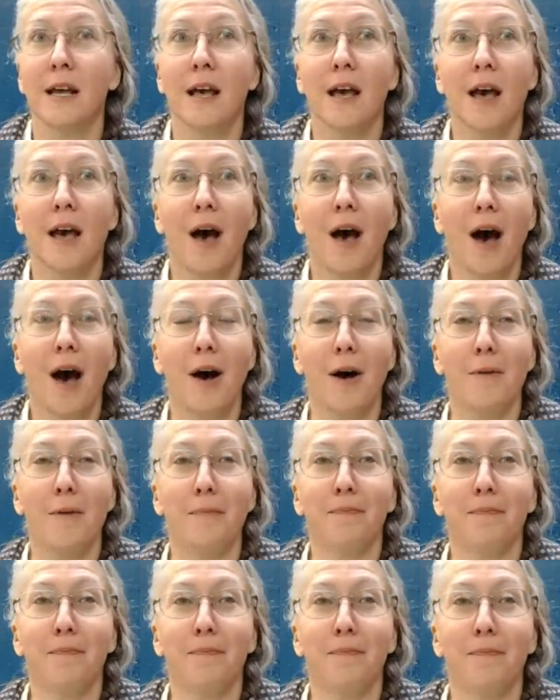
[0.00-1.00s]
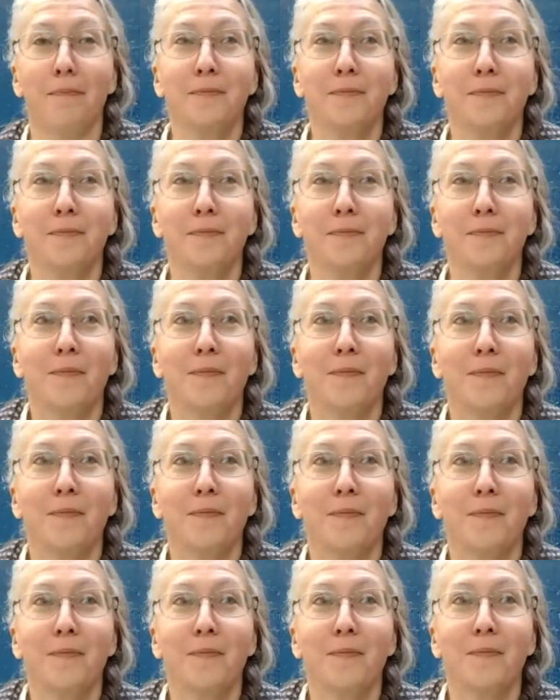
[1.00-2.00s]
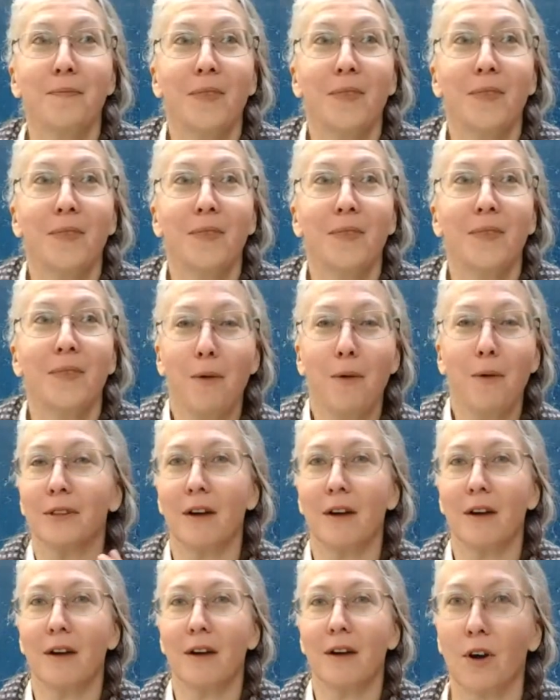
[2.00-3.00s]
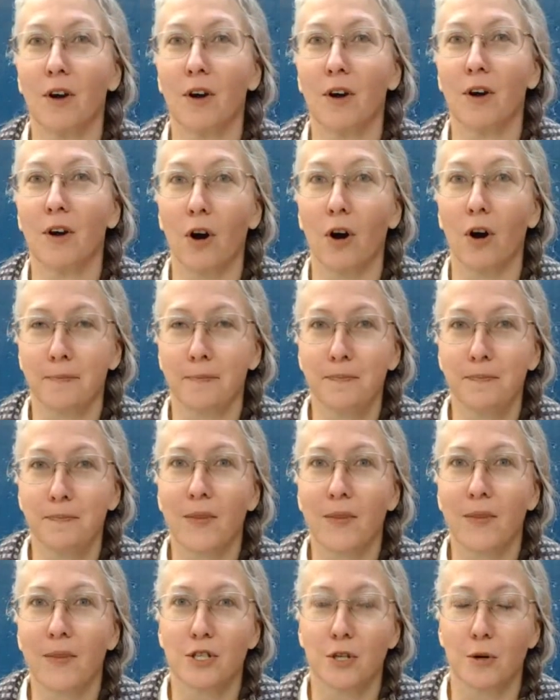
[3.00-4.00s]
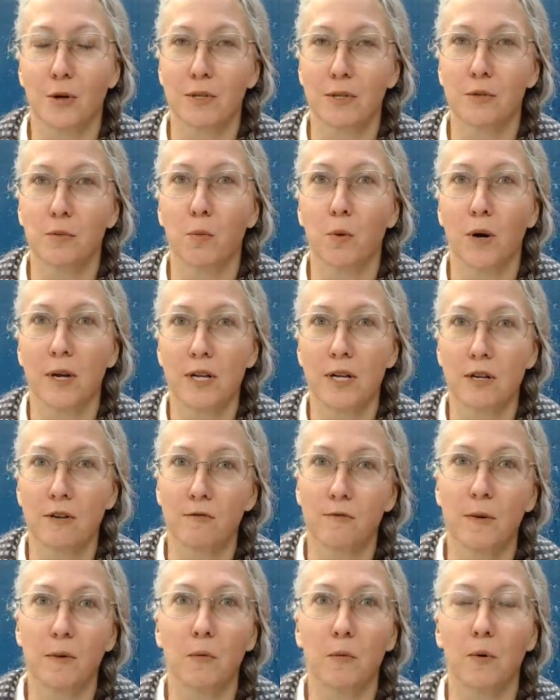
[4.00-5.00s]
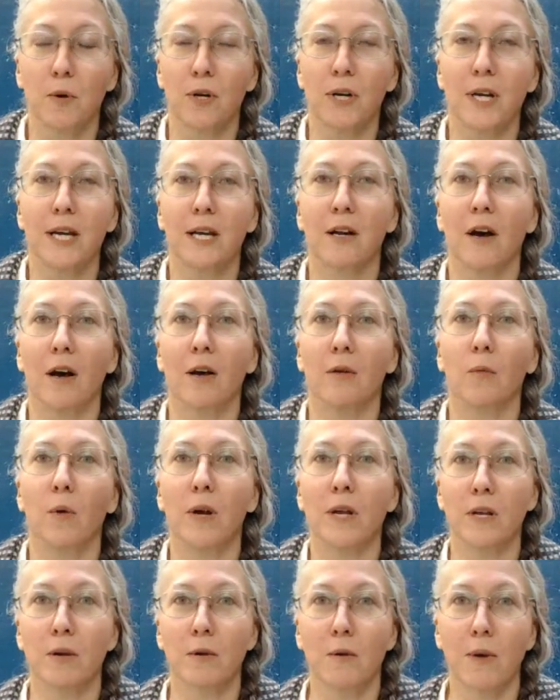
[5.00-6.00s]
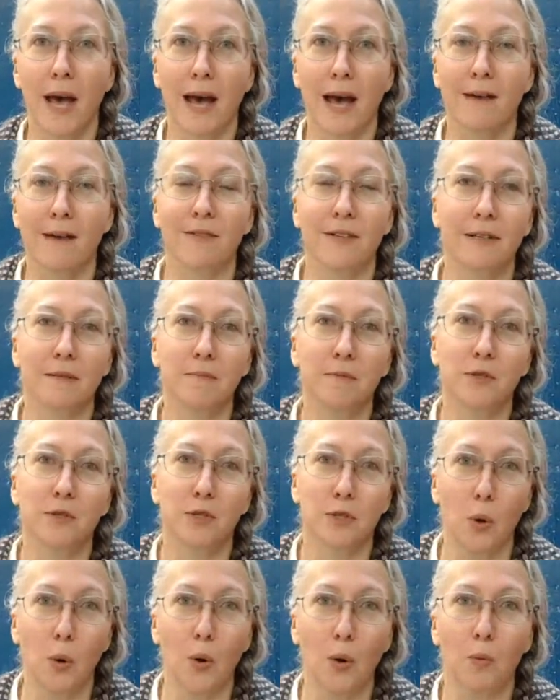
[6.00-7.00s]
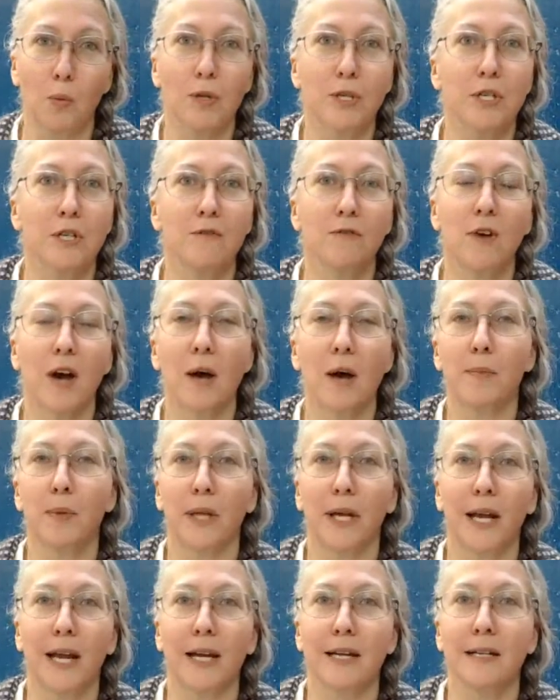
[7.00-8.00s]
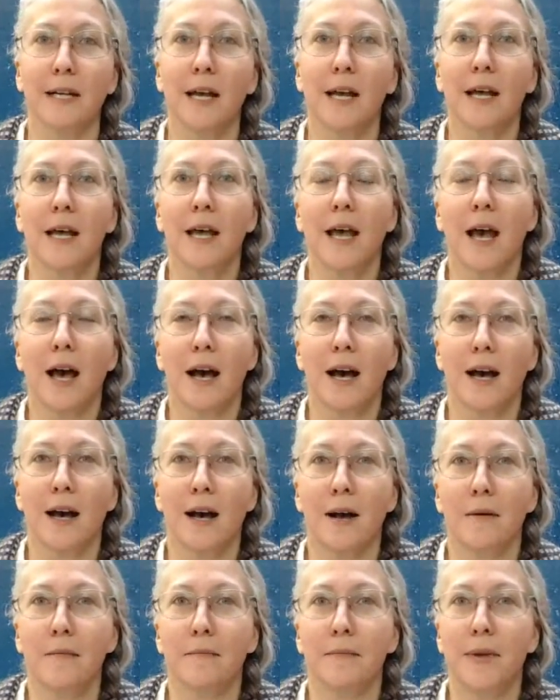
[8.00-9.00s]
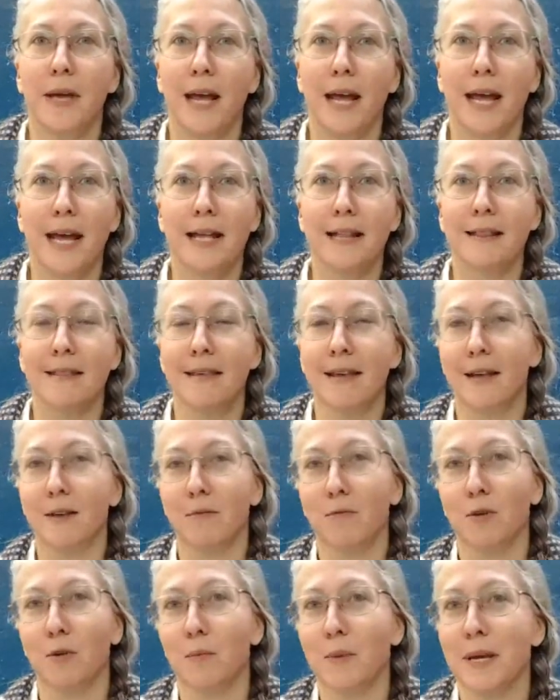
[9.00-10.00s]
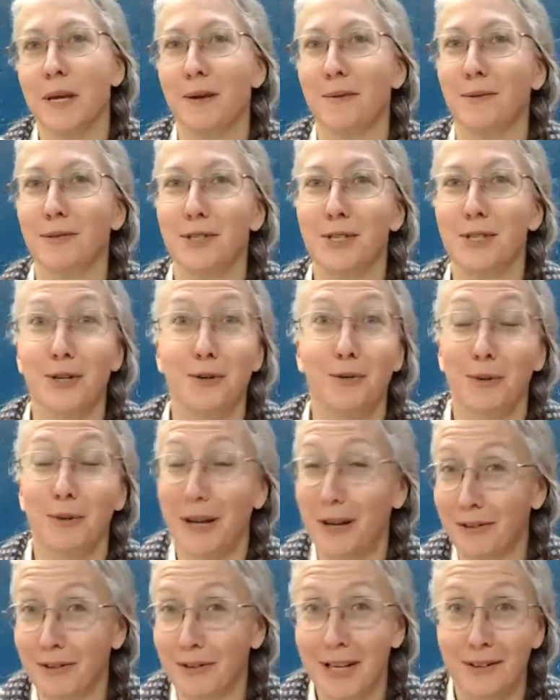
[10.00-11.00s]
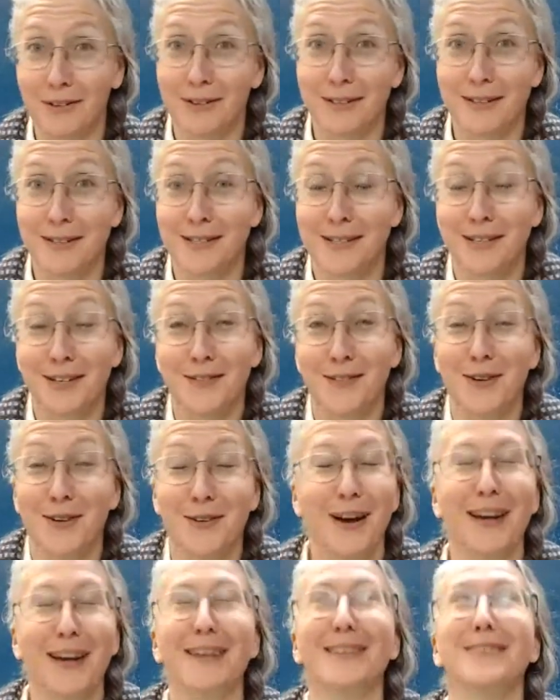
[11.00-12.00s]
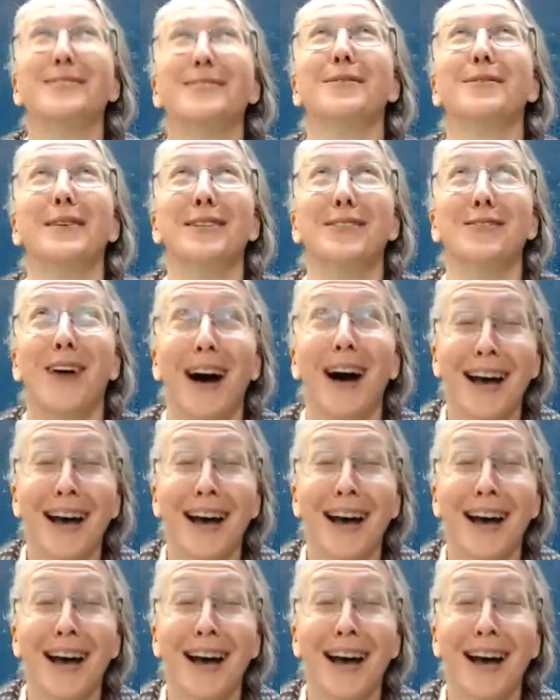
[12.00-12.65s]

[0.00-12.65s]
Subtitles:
I would love for you to show some of your art. Show us what you've been working on, what you have in store, what you've got planned, and then we'll be able to round out this interview. I had so much fun.